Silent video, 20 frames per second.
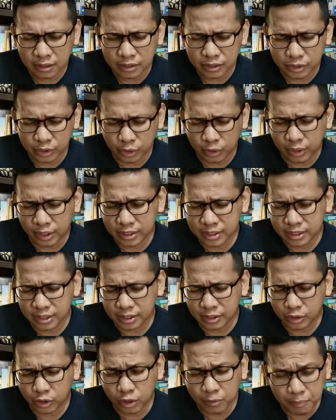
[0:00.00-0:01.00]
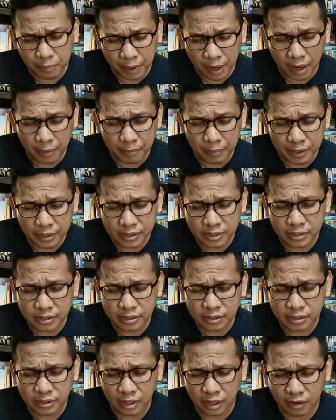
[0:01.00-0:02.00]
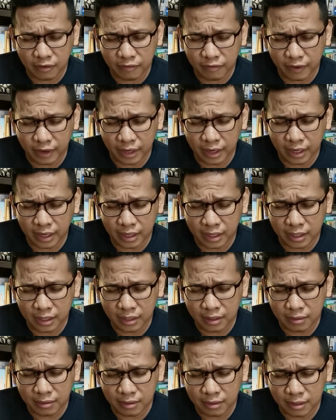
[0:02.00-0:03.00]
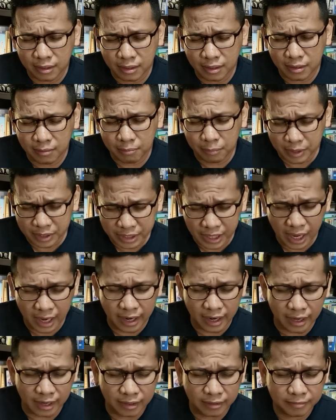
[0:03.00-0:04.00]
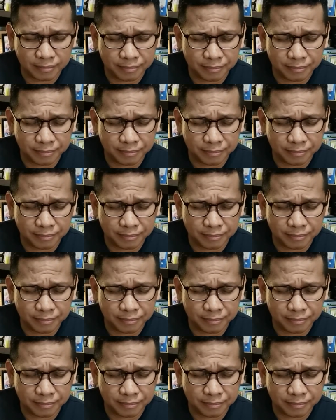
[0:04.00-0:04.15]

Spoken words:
shown us your promise of a Messiah